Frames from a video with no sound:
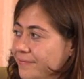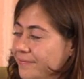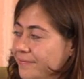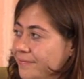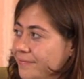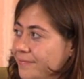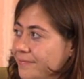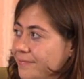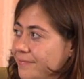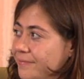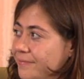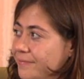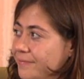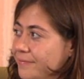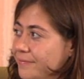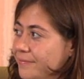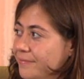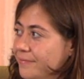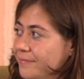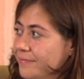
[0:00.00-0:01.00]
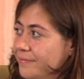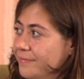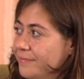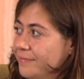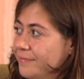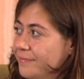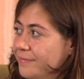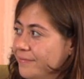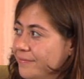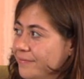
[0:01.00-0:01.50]

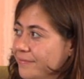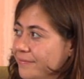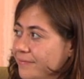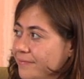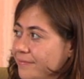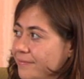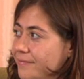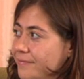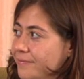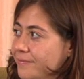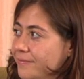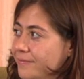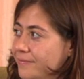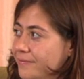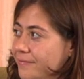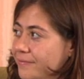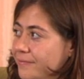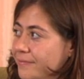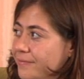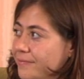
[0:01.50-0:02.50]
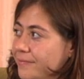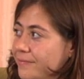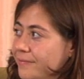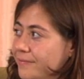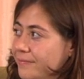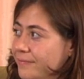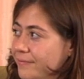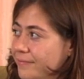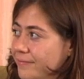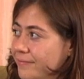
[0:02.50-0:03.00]

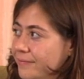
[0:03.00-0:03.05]
The person shown says nothing.